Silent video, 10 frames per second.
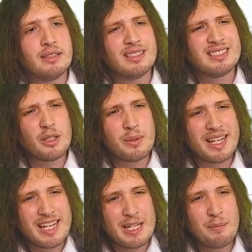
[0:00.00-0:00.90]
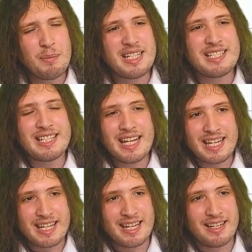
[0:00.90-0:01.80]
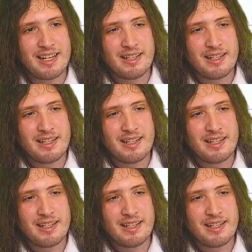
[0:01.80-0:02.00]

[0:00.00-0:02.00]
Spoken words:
So in particular,